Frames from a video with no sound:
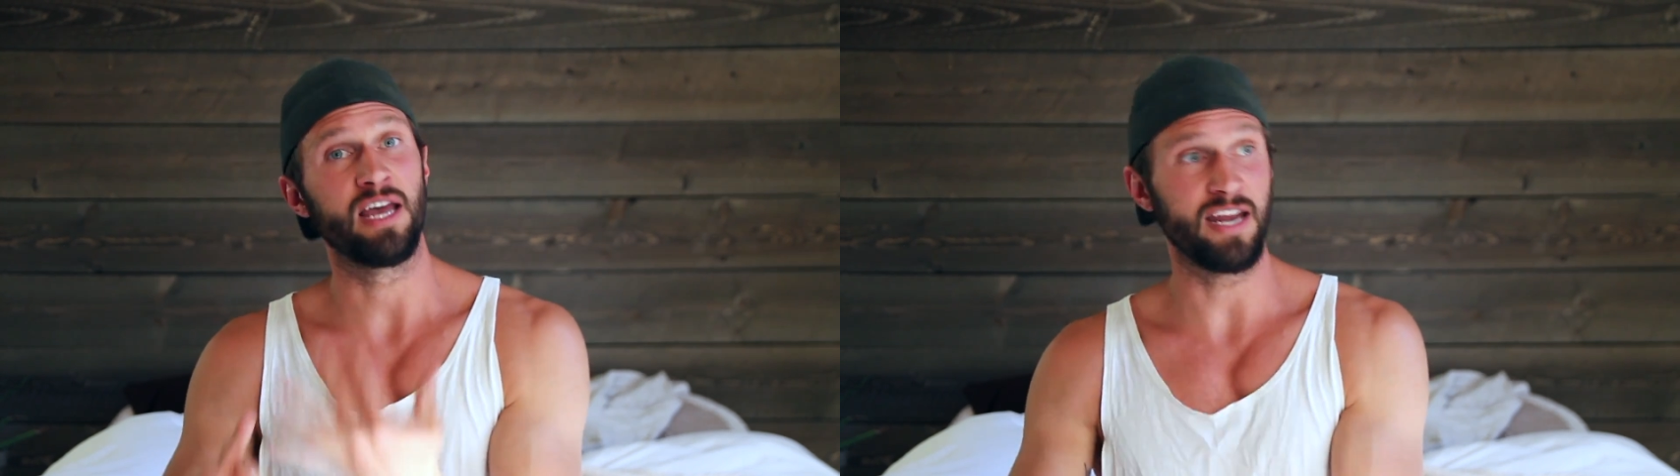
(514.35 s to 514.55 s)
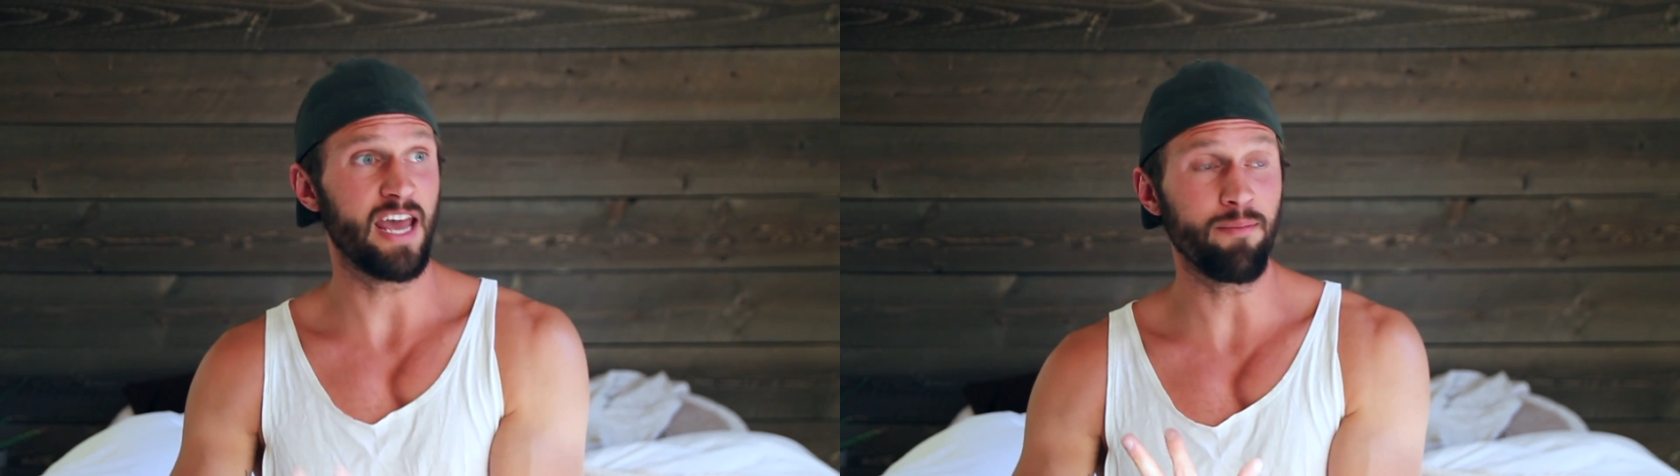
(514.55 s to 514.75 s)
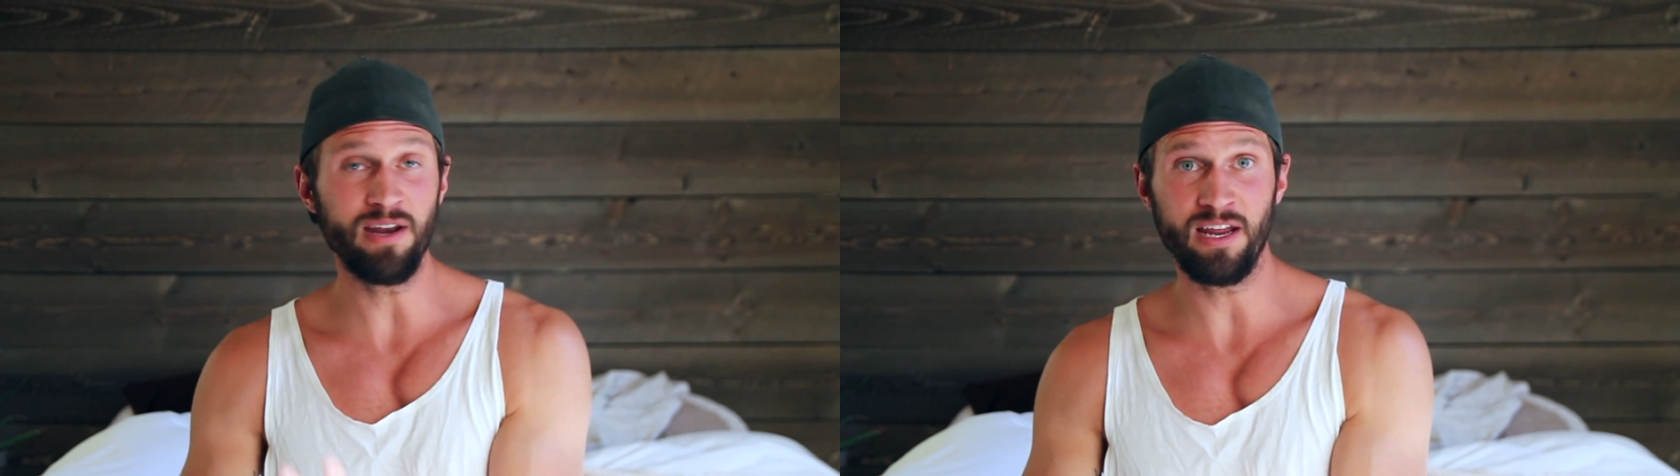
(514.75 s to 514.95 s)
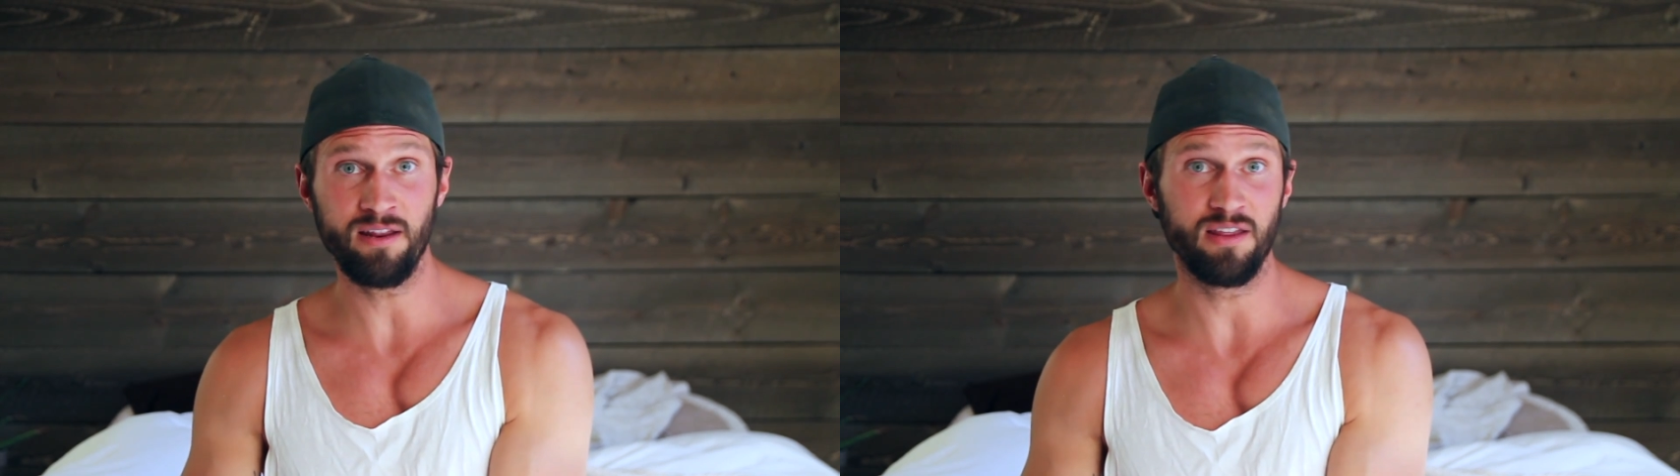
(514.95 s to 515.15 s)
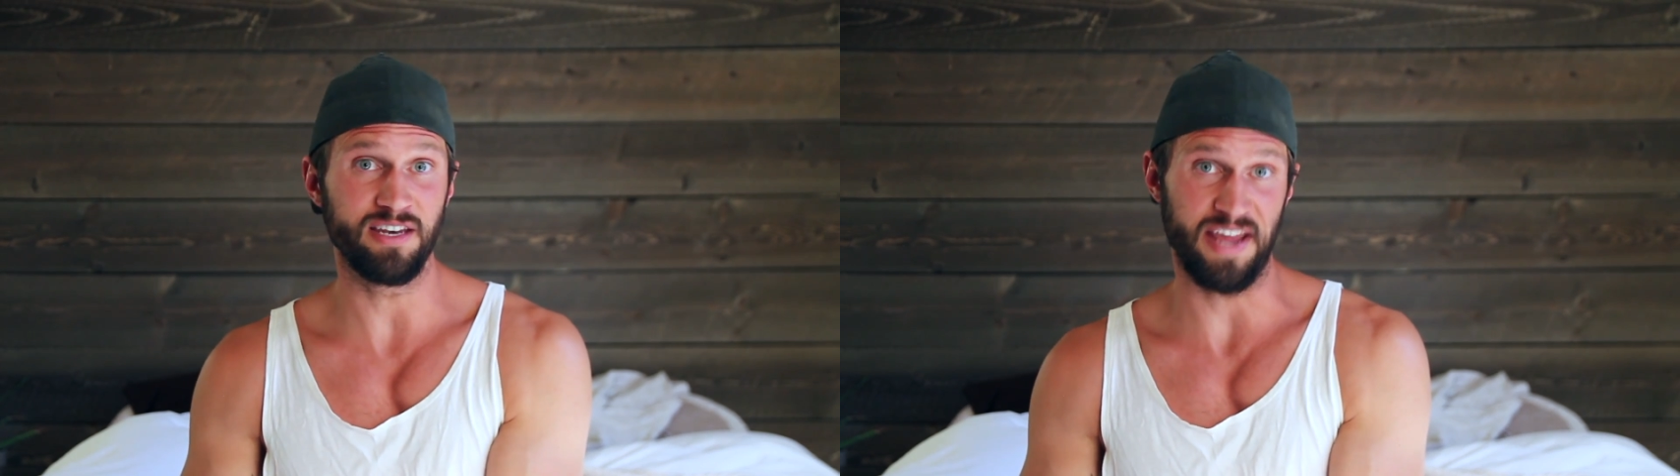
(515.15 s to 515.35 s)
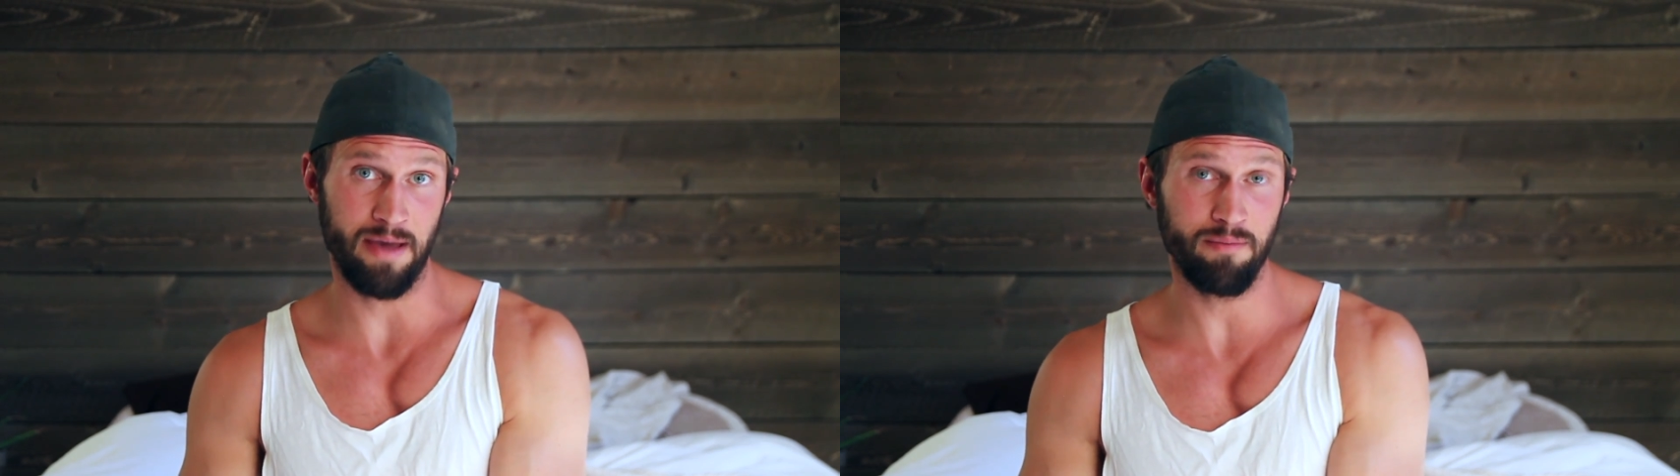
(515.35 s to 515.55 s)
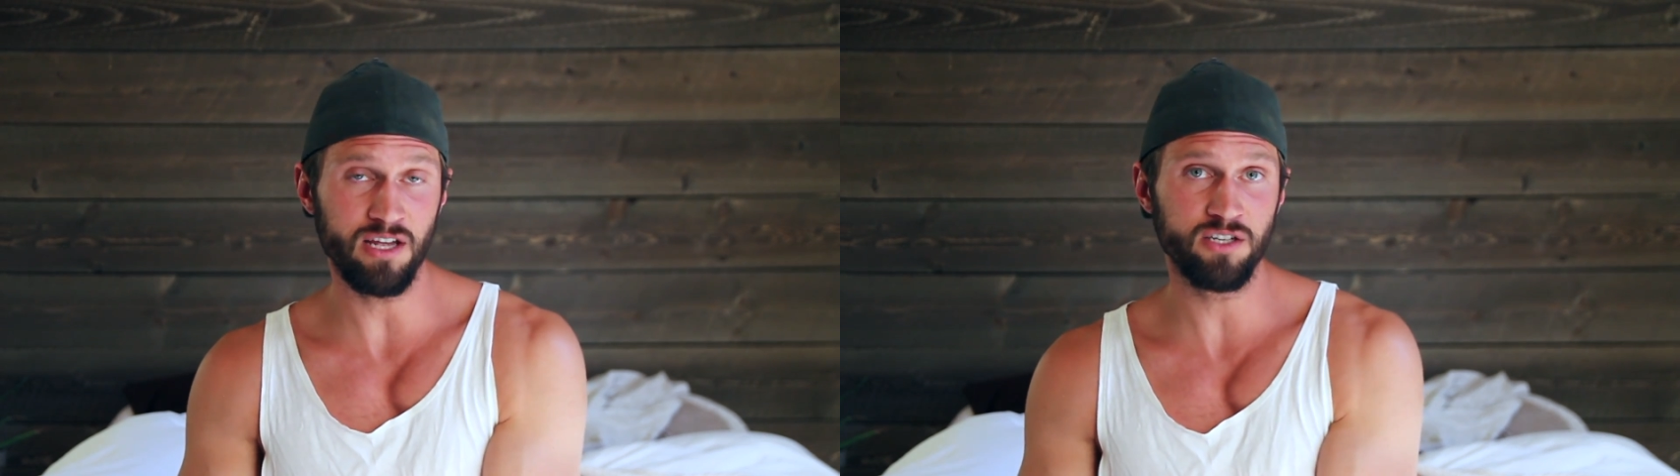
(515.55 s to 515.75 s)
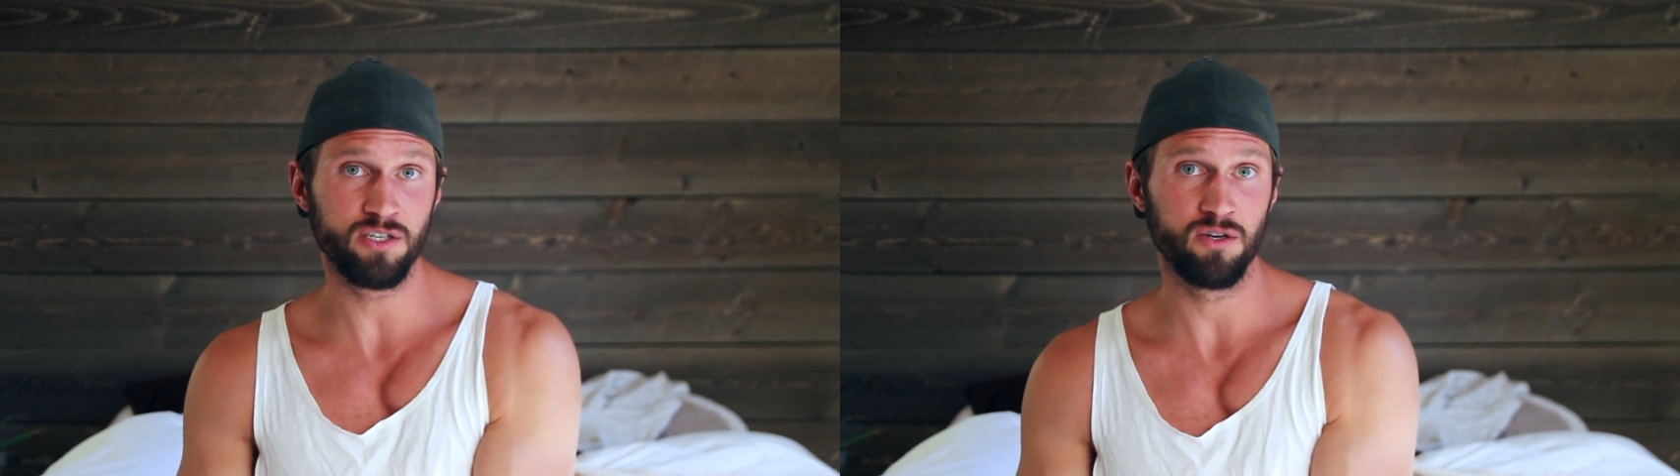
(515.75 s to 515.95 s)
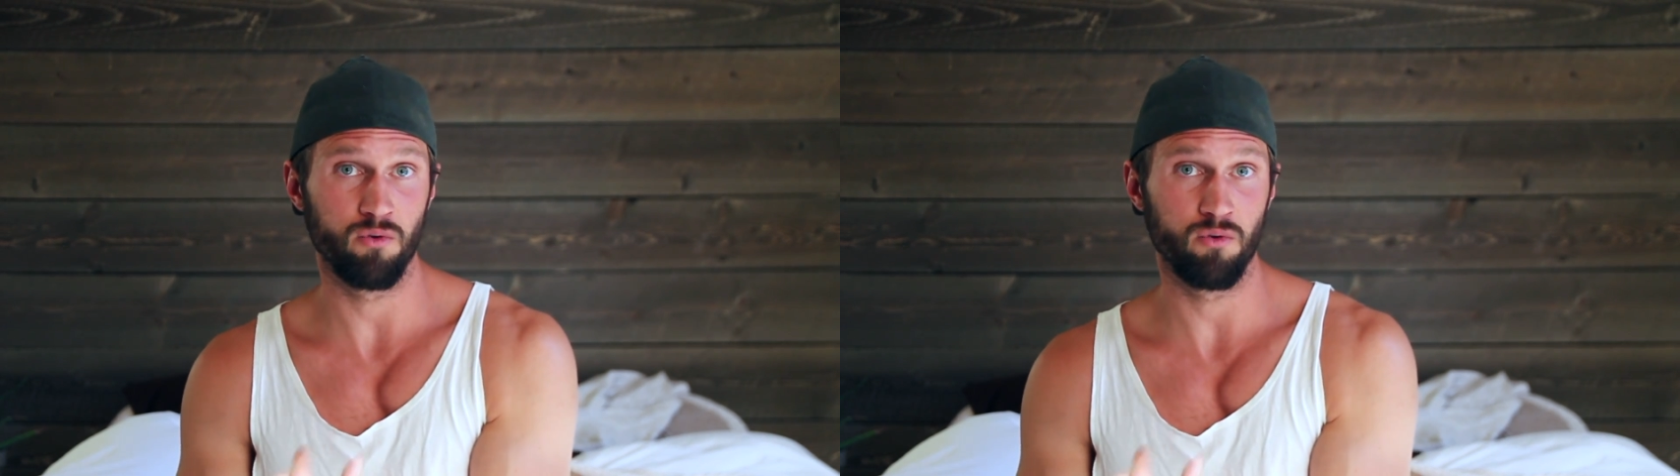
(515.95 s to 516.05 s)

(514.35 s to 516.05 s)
inhibiting the damage